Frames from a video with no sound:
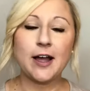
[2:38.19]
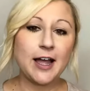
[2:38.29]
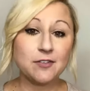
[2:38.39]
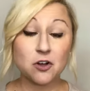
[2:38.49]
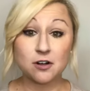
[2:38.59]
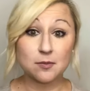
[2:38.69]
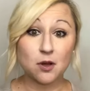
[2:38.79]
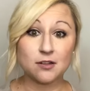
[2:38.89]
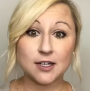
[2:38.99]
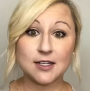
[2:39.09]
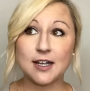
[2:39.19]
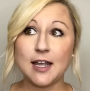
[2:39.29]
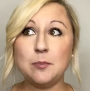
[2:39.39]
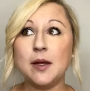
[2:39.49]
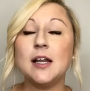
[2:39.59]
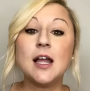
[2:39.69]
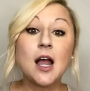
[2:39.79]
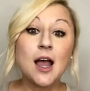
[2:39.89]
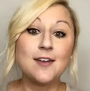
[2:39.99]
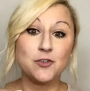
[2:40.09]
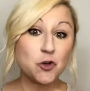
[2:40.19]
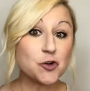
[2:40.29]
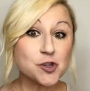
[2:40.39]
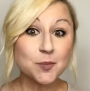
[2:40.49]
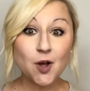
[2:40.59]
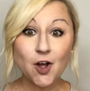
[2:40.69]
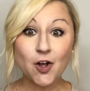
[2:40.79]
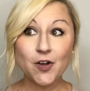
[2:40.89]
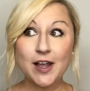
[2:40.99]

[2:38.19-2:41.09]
I haven't gone to the mall in a decade, but if you go to the mall